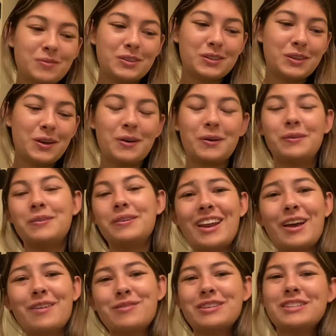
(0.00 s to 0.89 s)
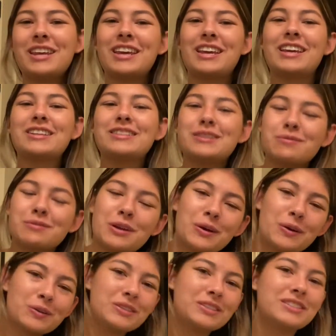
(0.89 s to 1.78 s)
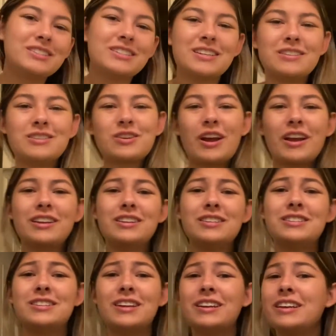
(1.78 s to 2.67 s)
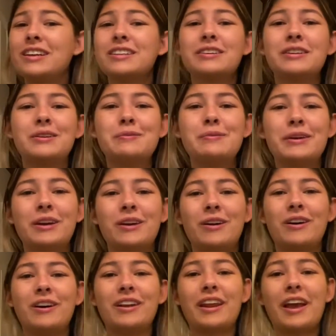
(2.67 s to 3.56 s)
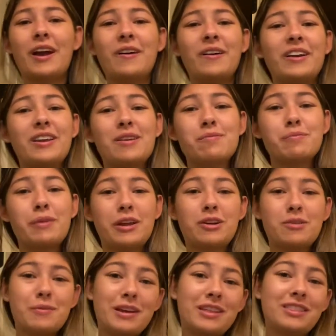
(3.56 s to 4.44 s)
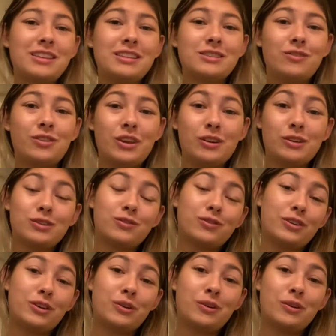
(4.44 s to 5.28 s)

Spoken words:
So I've been taking some notes, trying to study a little bit on how I can better make these videos for you